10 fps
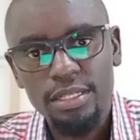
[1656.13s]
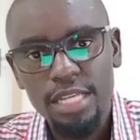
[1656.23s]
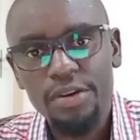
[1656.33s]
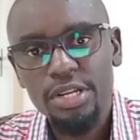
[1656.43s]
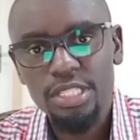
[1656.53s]

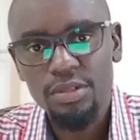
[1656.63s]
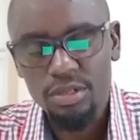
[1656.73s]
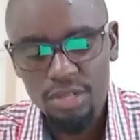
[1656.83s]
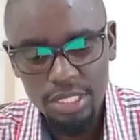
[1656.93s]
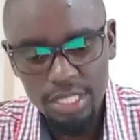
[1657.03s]
direction or
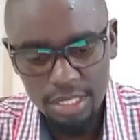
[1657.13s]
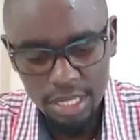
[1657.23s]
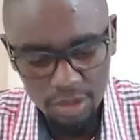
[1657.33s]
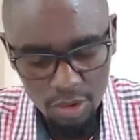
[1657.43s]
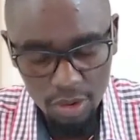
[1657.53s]
to a
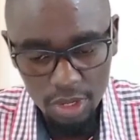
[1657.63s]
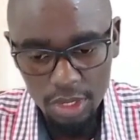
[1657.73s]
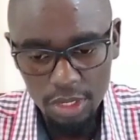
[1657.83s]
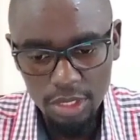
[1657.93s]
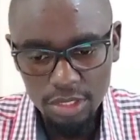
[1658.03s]
certain goal.
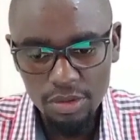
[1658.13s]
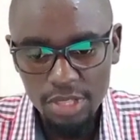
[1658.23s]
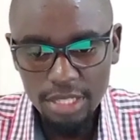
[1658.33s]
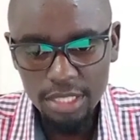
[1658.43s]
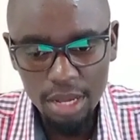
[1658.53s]
So
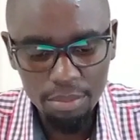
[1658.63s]
that's